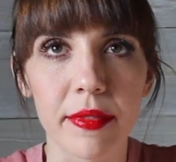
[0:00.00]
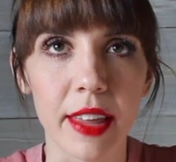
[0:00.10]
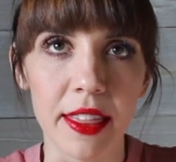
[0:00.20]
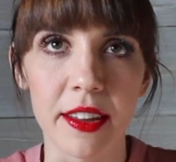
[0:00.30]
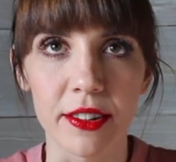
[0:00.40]

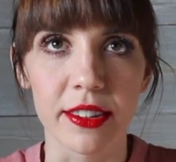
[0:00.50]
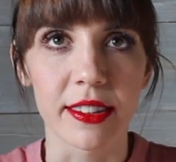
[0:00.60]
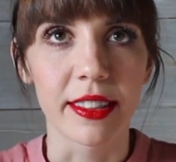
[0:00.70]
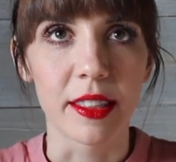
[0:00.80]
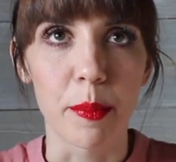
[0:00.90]
Then
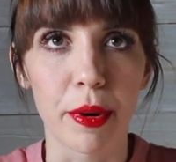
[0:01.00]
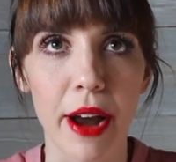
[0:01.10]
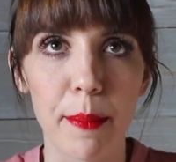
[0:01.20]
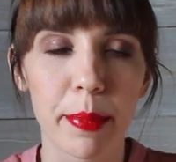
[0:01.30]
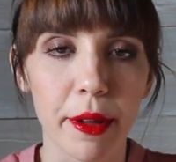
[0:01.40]
there's the
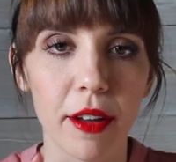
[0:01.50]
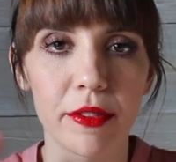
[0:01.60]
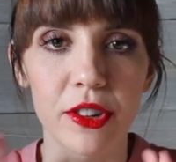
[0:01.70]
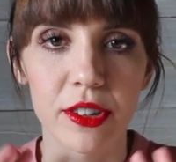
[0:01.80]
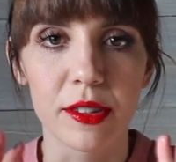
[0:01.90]
prep
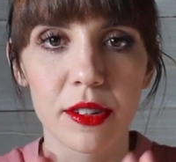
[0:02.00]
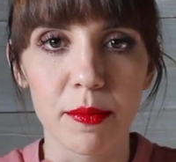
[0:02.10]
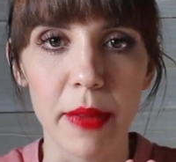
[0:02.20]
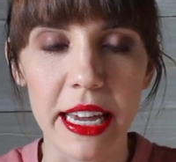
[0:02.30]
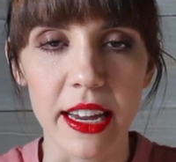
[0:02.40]
of
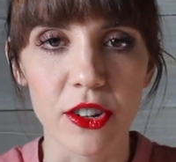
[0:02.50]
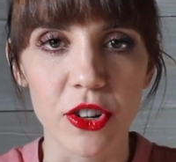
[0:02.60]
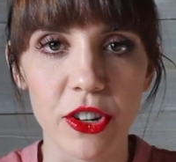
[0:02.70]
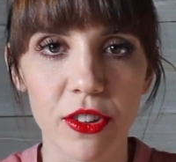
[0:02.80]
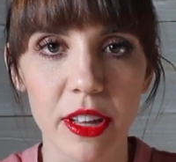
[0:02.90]
just making
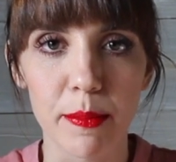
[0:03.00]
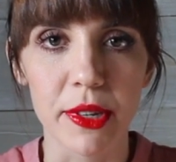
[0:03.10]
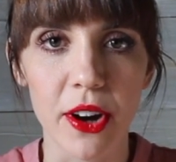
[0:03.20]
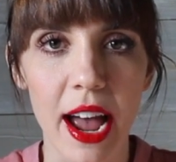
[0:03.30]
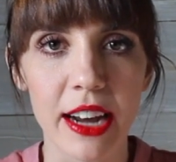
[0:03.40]
sure your
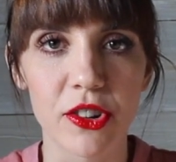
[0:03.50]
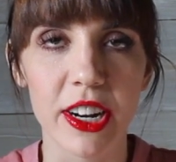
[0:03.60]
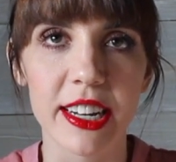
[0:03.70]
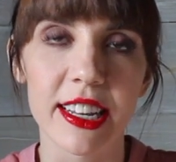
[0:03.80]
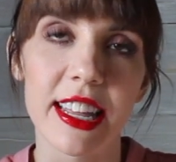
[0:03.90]
lips are
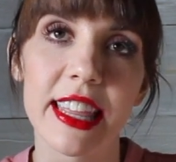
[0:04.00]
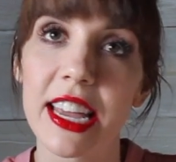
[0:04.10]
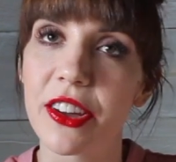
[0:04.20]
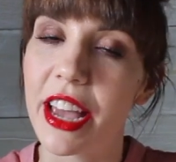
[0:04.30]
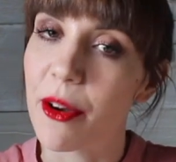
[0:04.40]
hydrated and
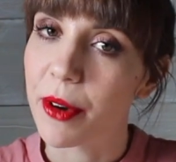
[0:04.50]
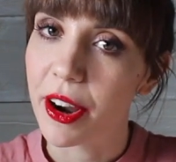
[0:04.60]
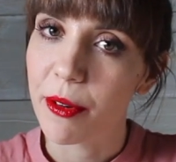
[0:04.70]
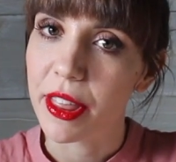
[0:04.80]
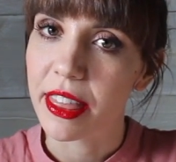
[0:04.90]
that you can't
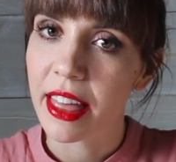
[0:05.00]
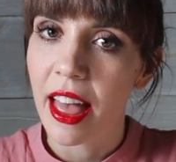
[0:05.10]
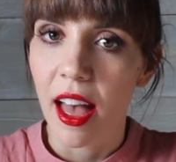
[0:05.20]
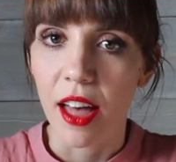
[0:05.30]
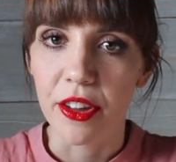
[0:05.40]
wear it with
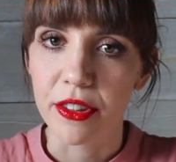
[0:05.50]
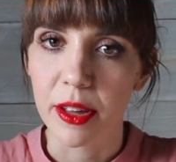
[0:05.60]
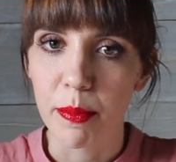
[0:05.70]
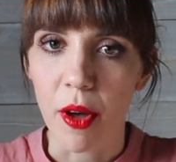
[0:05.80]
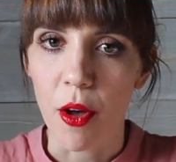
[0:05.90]
other
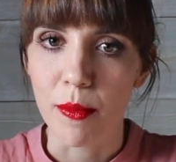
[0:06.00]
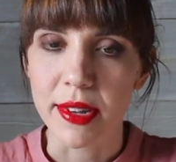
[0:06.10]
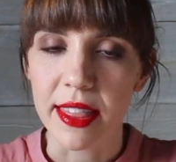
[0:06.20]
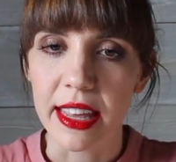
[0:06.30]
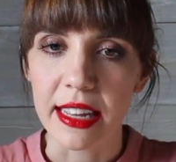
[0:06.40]
lip
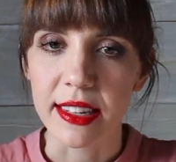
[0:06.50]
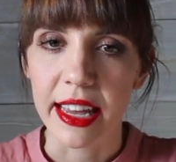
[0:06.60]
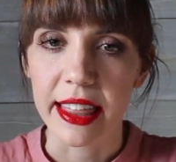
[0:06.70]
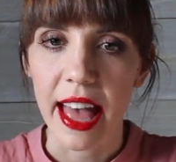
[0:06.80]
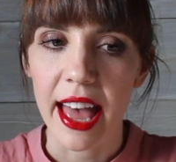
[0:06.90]
balms and things
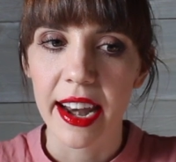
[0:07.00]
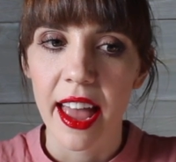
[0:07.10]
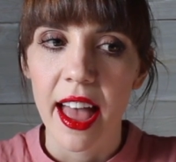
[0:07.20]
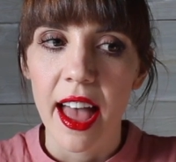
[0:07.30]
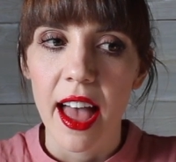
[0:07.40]
like that.
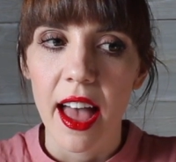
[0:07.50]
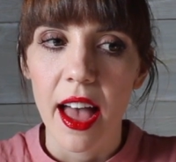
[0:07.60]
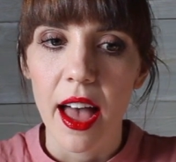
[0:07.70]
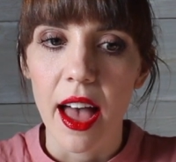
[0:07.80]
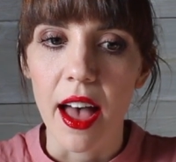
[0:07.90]

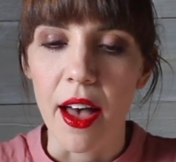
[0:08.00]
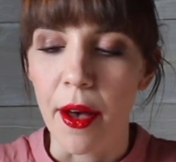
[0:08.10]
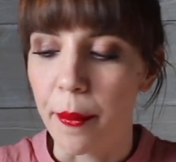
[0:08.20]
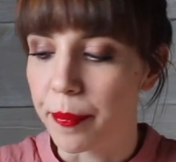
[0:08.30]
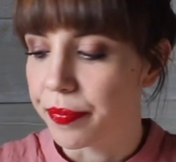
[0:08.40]

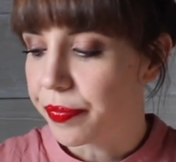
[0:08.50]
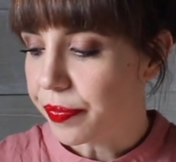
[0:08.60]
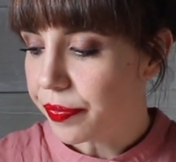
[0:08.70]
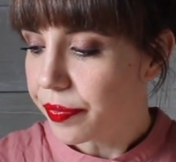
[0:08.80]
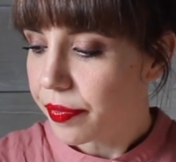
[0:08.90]
And
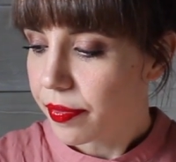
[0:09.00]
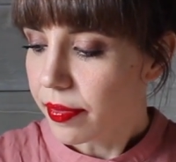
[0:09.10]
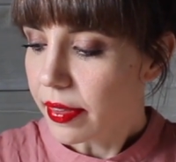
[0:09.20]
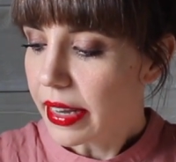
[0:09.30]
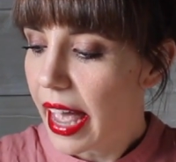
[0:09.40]

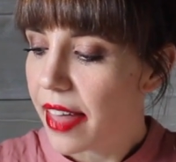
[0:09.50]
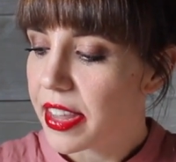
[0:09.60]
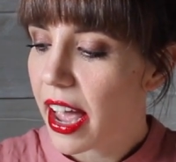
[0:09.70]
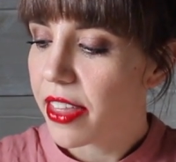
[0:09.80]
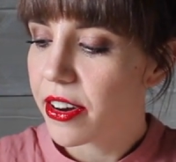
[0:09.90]

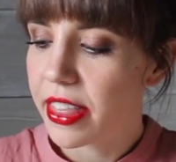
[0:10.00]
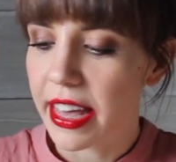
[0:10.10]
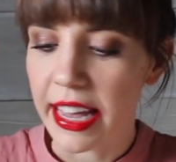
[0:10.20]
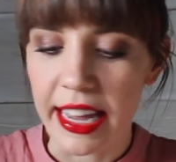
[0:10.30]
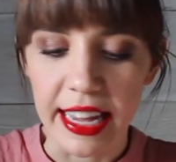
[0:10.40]
the other
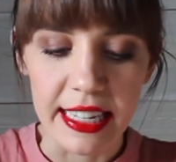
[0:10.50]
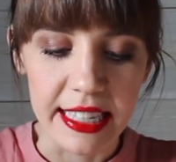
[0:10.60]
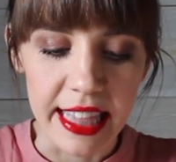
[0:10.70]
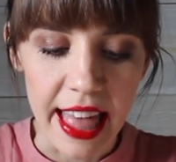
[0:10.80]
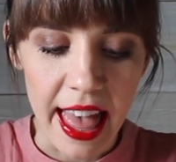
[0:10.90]
thing
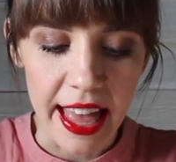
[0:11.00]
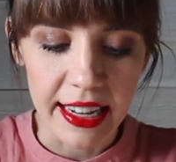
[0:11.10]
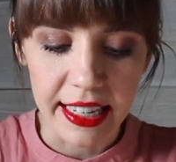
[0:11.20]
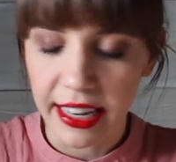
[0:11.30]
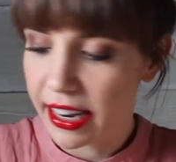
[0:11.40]
is
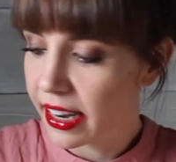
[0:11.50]
that